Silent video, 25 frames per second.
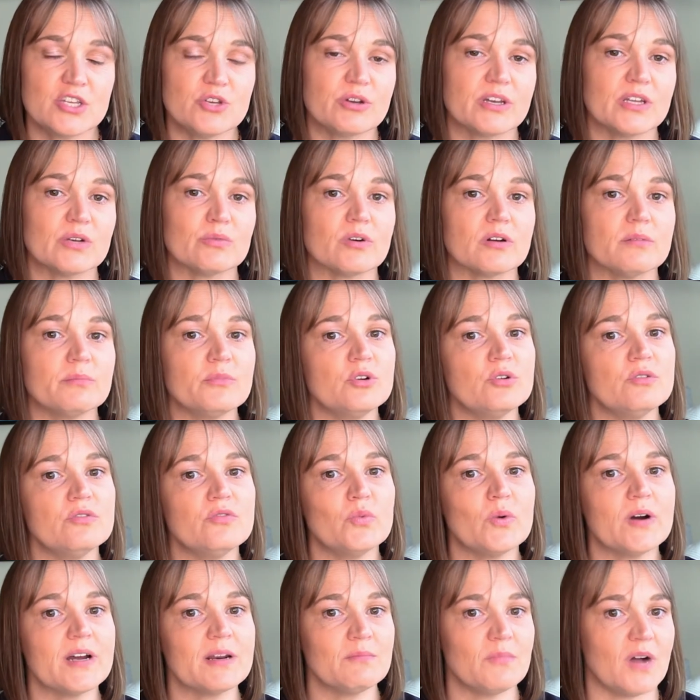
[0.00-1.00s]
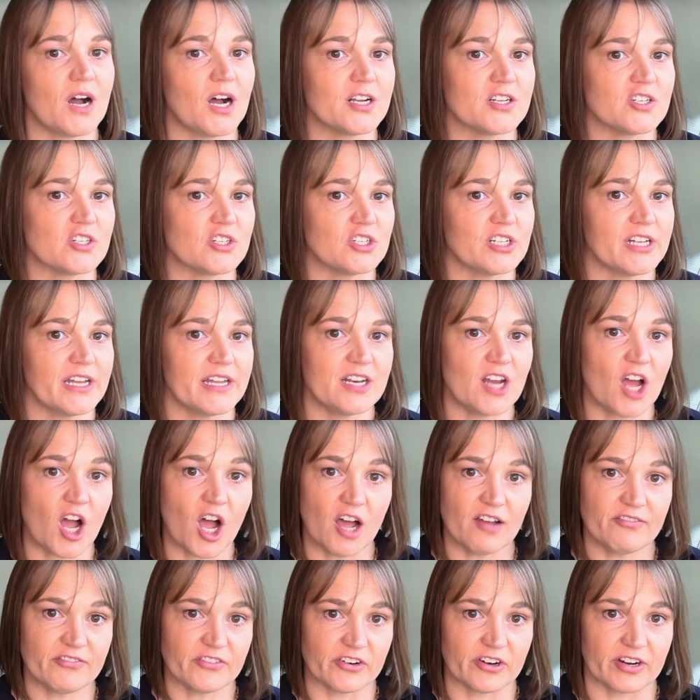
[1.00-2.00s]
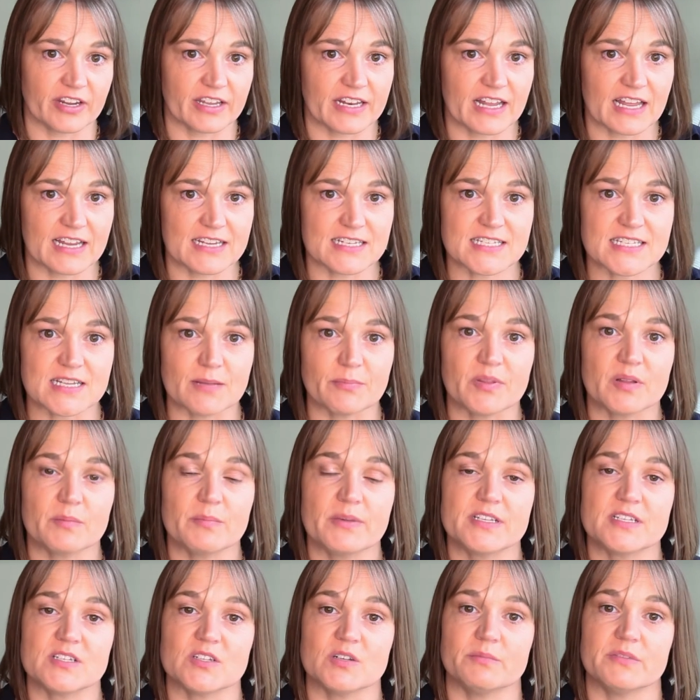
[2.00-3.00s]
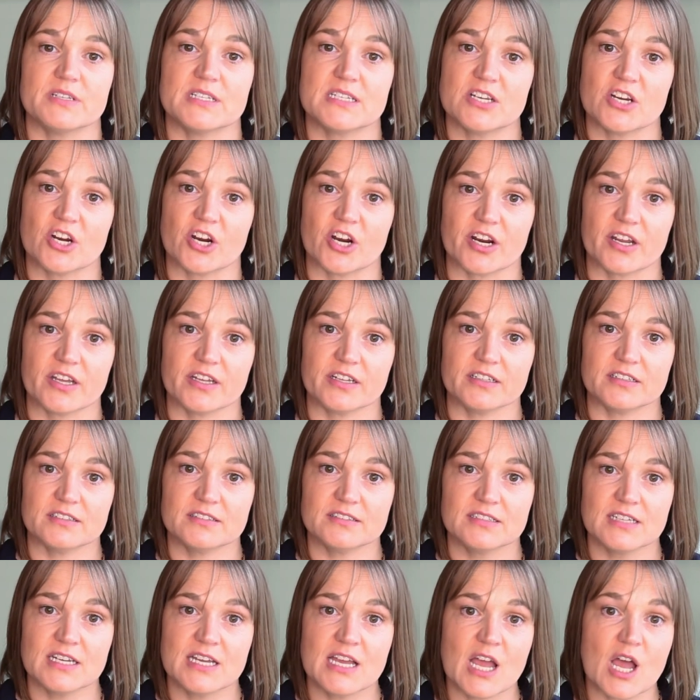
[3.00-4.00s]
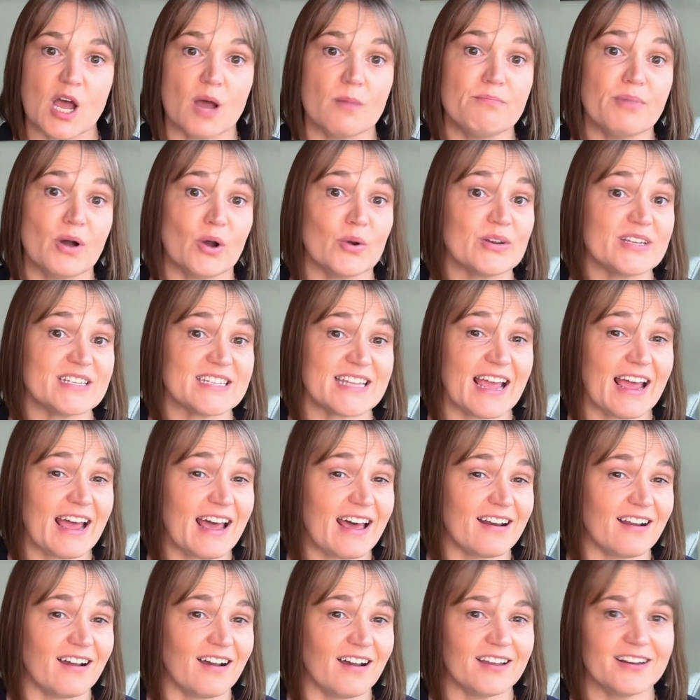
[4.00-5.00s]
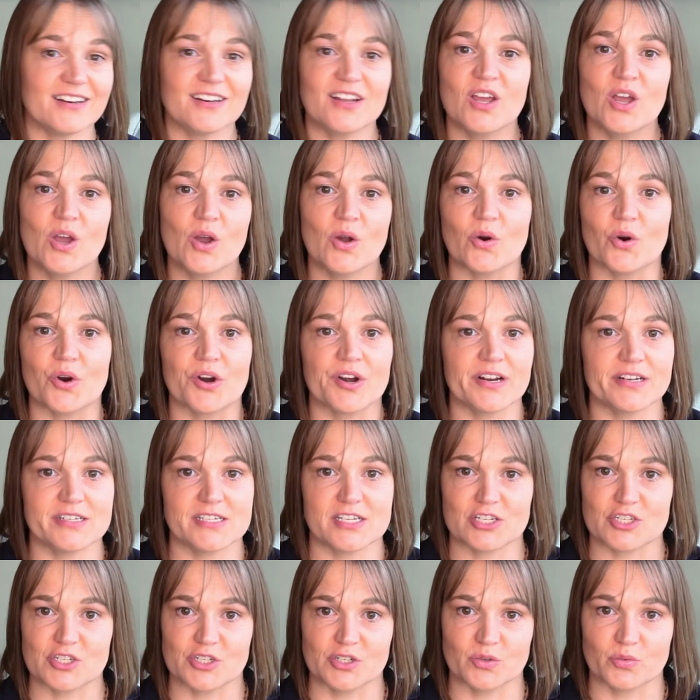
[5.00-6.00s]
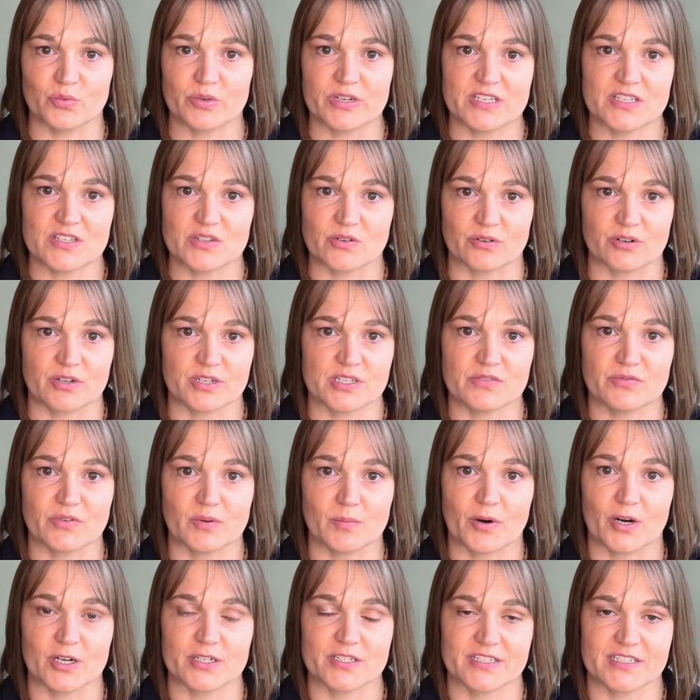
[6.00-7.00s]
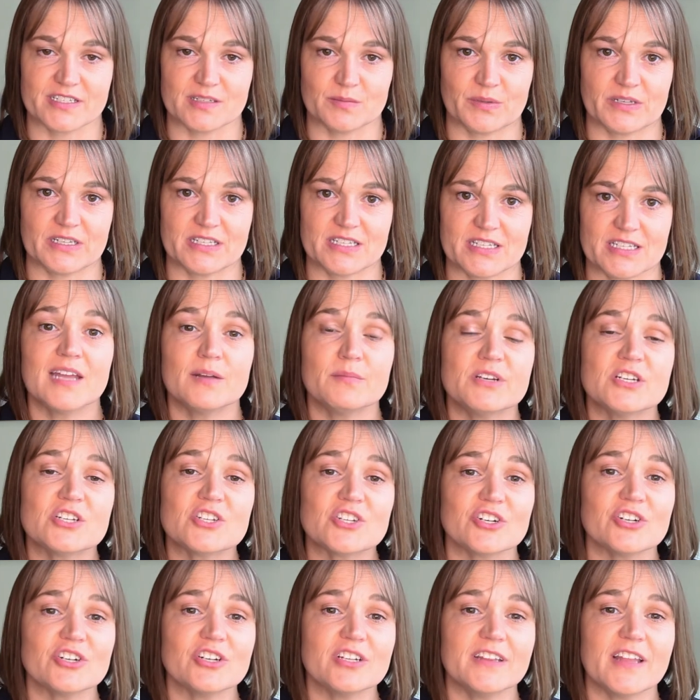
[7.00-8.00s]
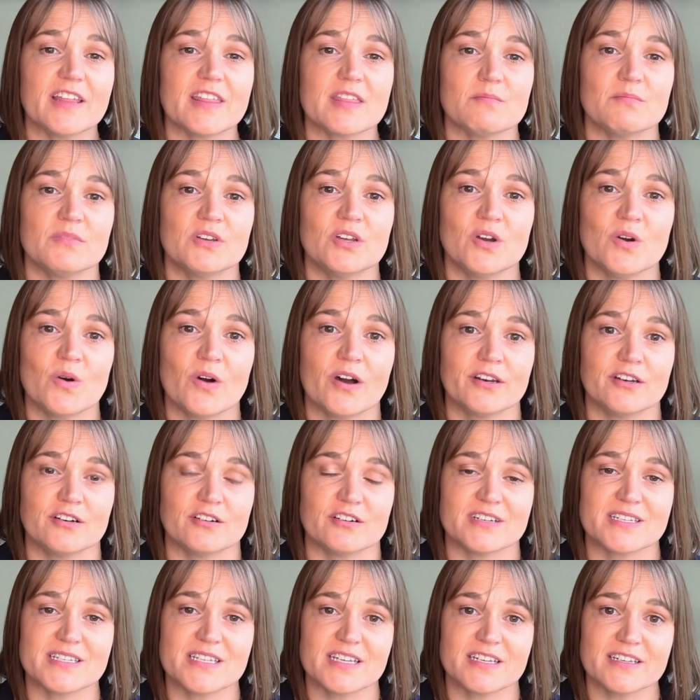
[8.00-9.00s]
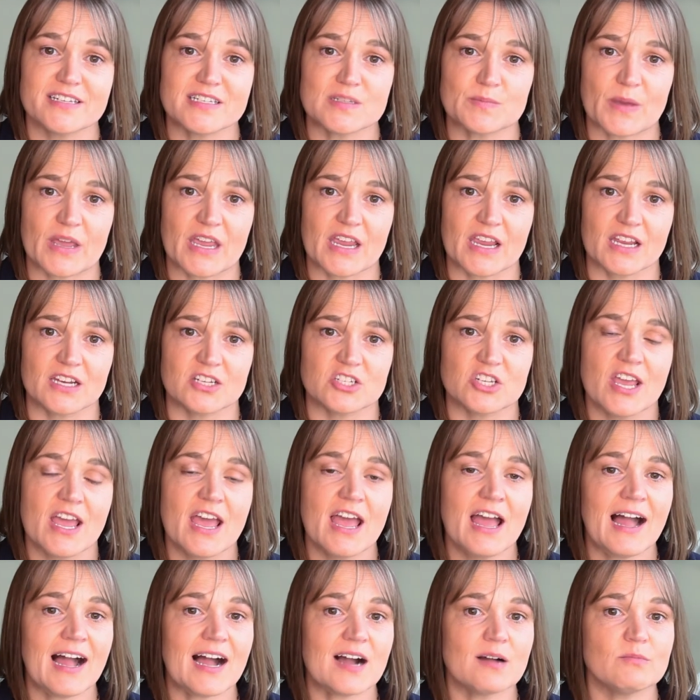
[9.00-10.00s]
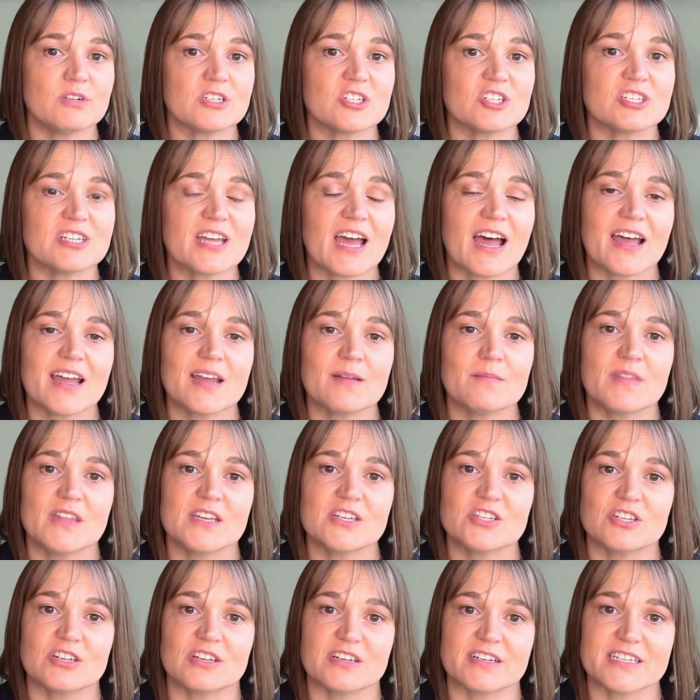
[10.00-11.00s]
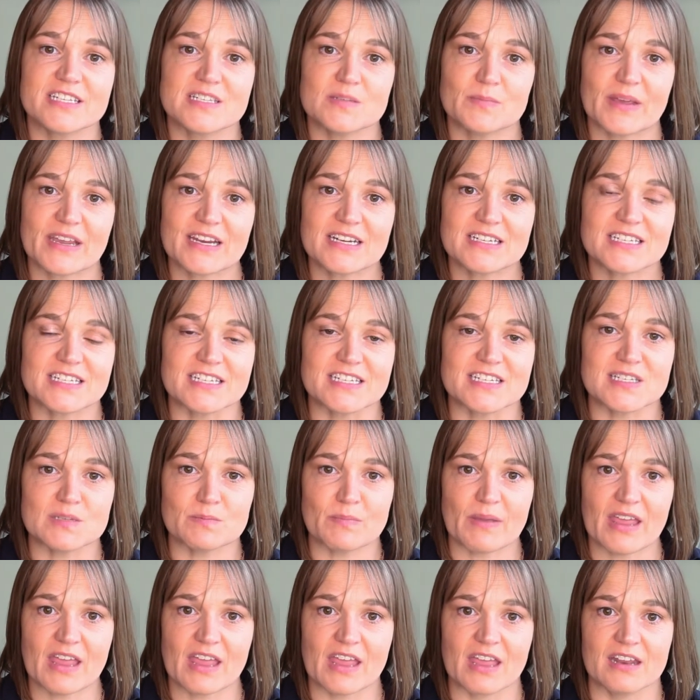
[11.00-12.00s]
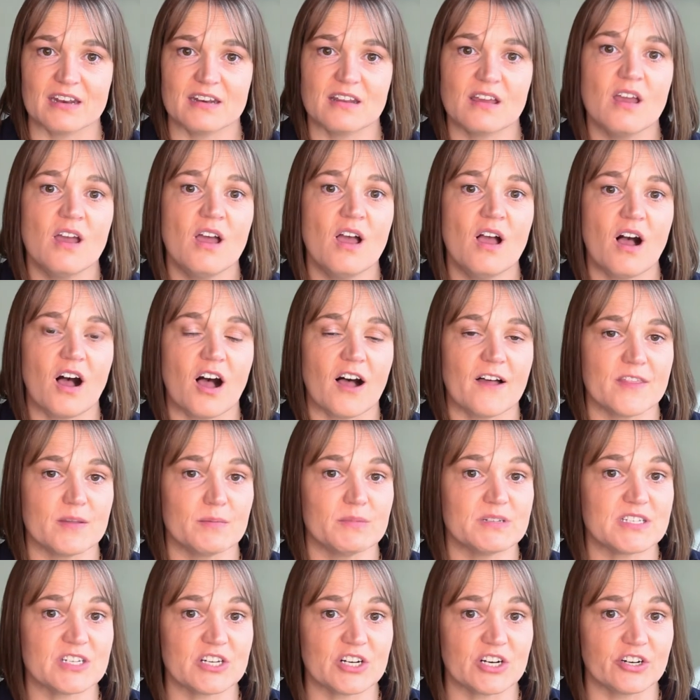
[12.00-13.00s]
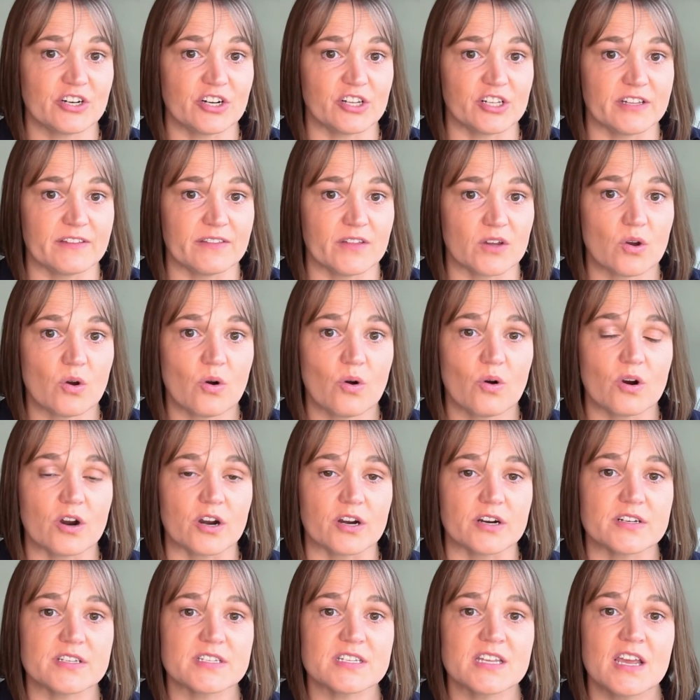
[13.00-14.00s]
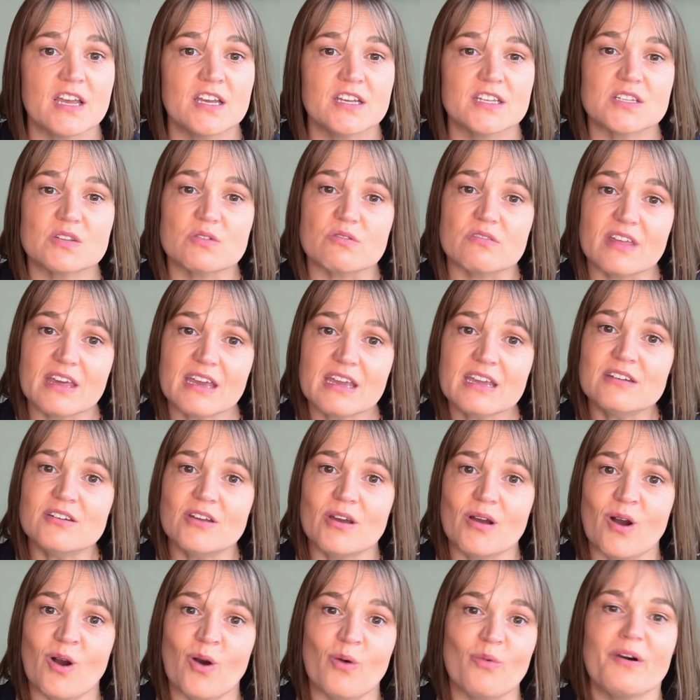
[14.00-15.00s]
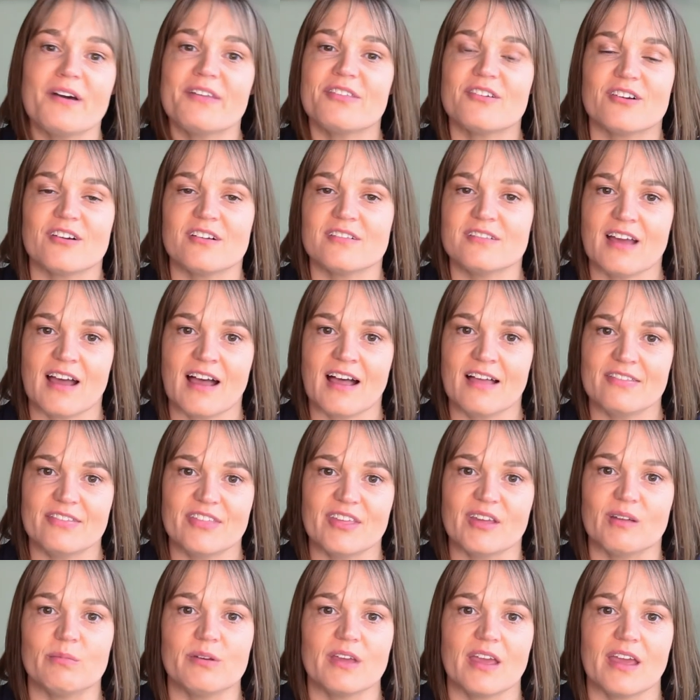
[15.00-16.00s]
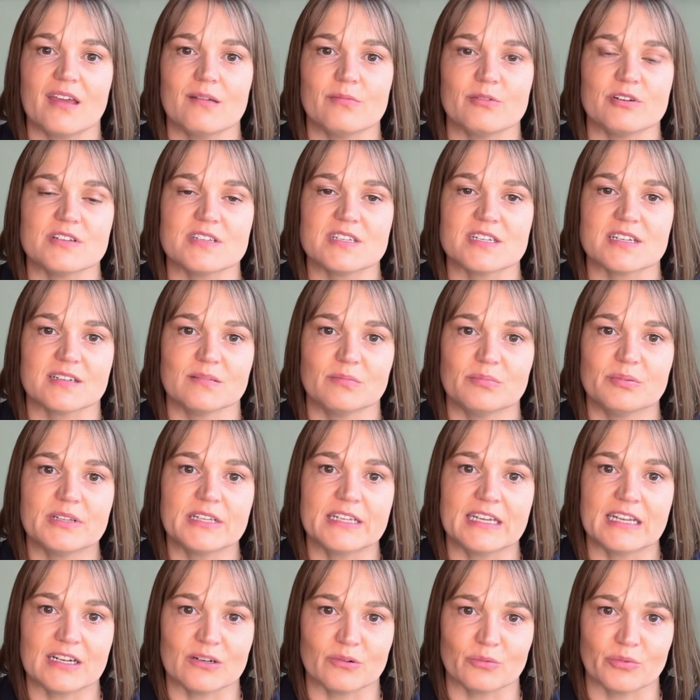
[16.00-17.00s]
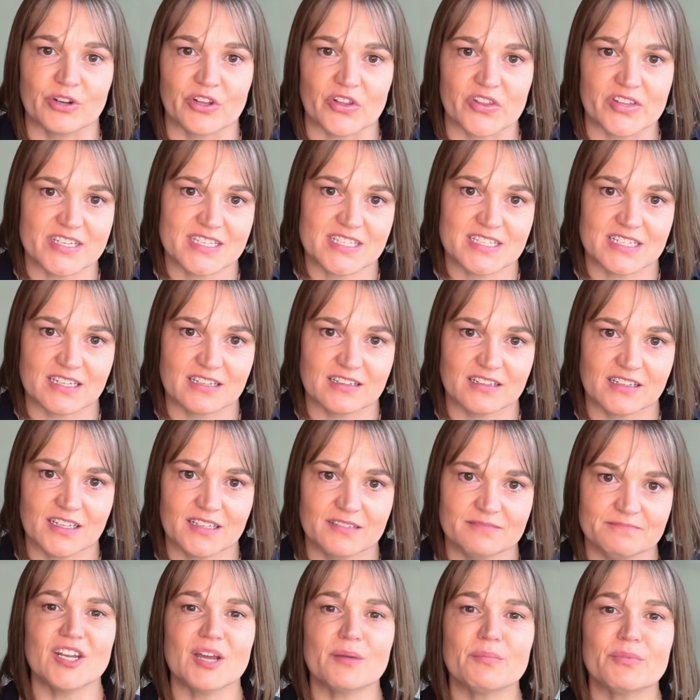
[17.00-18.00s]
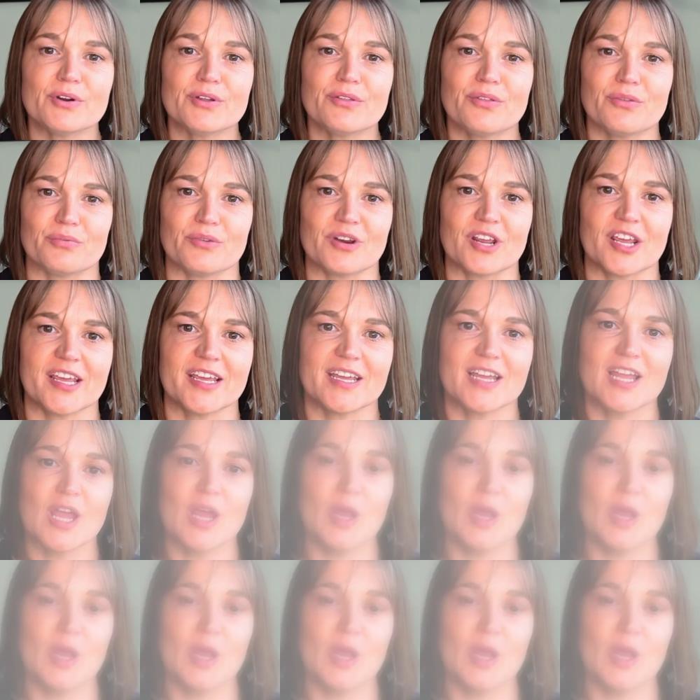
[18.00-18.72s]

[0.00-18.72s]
you can remove one module and offer it as supplemental material a bonus add on, or an additional resource for participants. And be sure to let them know on your sales page how much time they should expect to spend on the material in the course so they know whether or not they'll be able to complete it realistically. Number three,